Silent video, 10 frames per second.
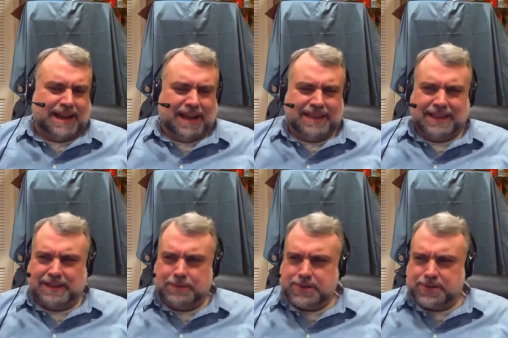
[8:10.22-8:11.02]
I
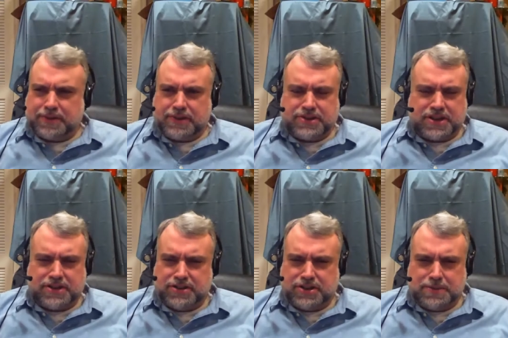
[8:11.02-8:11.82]
think there was a version on
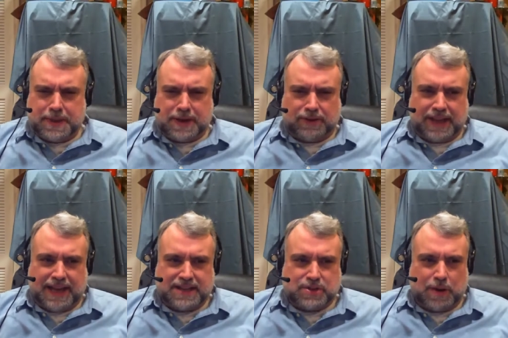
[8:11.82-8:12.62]
YouTube that only
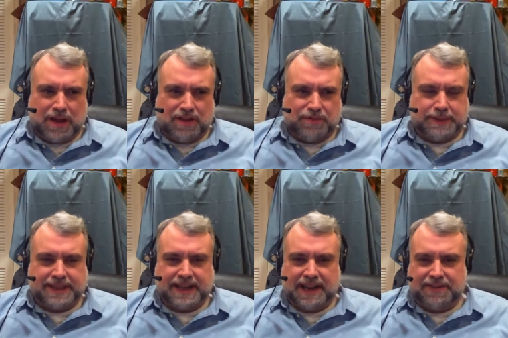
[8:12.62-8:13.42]
had 12,
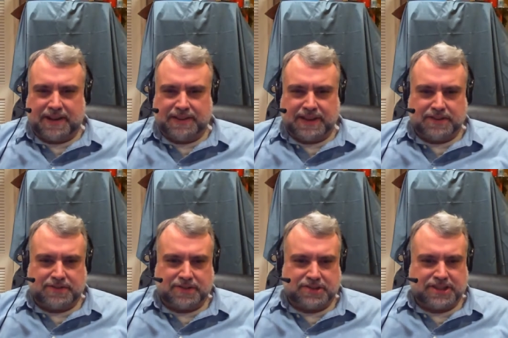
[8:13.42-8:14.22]
but then I found the other
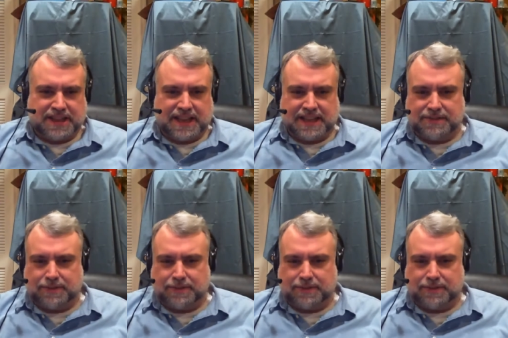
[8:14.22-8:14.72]
version that had